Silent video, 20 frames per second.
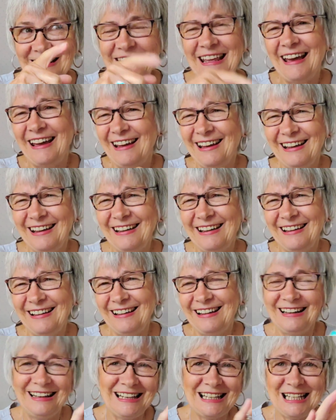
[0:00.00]
Yeah,
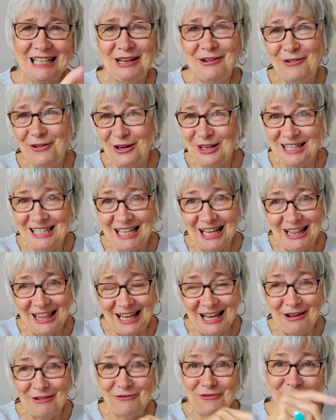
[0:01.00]
let's leave it at
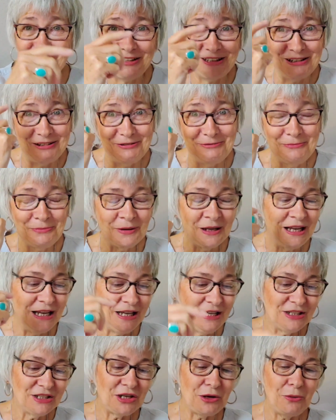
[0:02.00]
that for now.
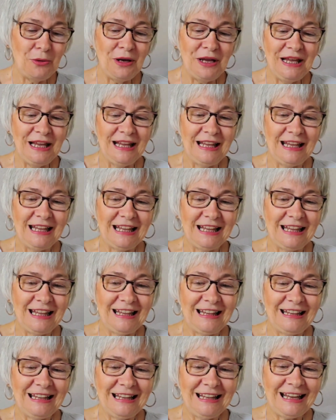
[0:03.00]
So
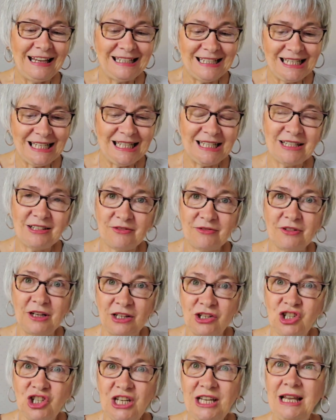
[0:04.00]
I did,
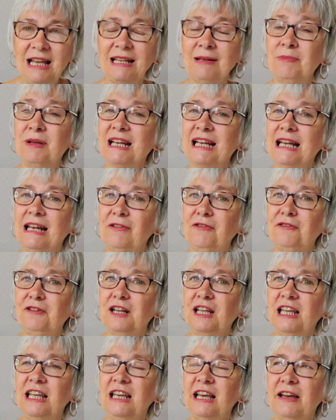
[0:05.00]
and she had made
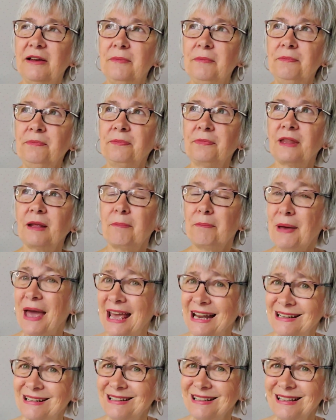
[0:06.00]
lovely
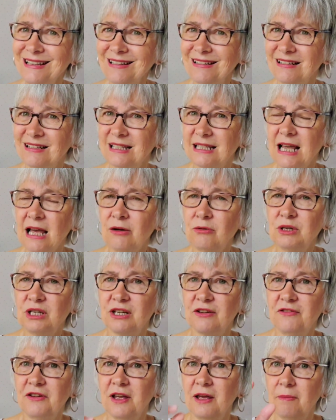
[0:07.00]
pendants
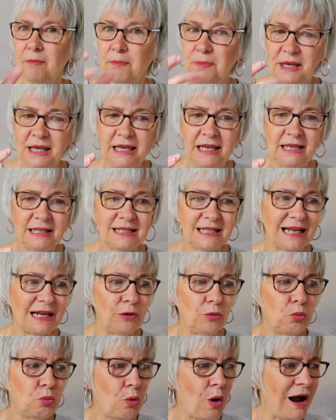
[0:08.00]
out of beads
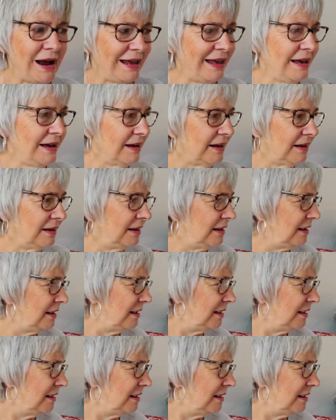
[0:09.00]
and wire.